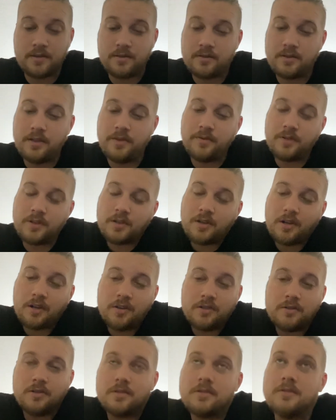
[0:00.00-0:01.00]
Stephen Carr
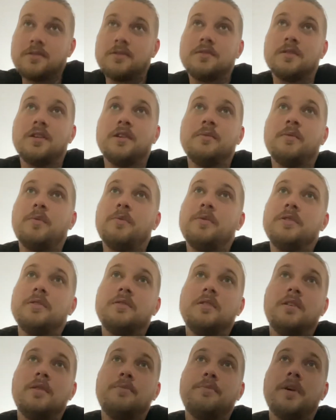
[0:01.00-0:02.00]
looks the same. I mean, he's
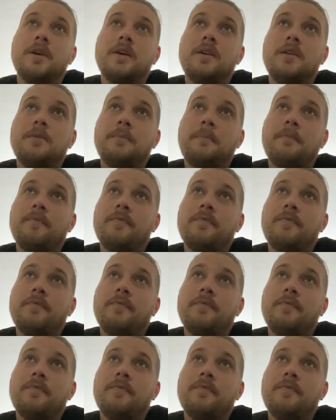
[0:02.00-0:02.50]
not bad.